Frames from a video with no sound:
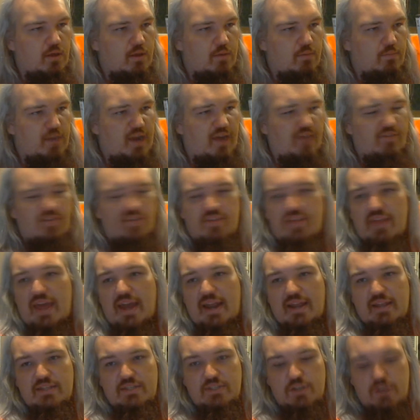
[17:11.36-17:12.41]
But other than
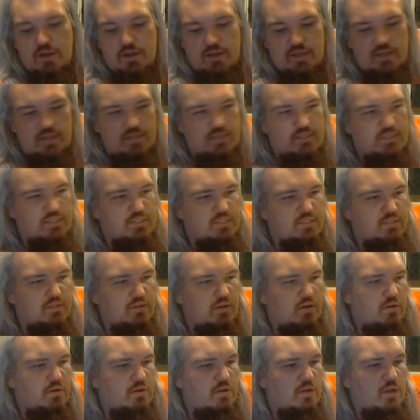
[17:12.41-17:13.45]
that, it's good. It's
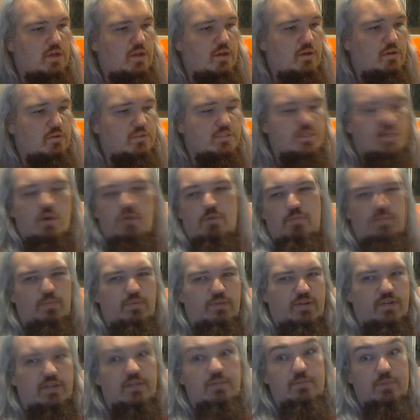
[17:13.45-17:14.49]
also a bit
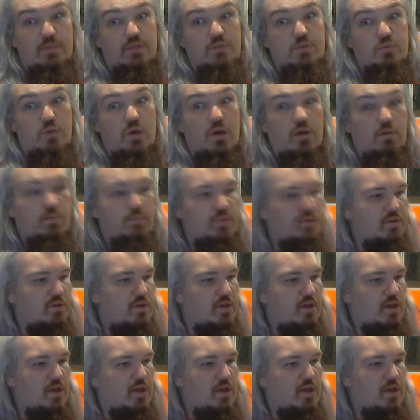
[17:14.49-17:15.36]
predictable as well, but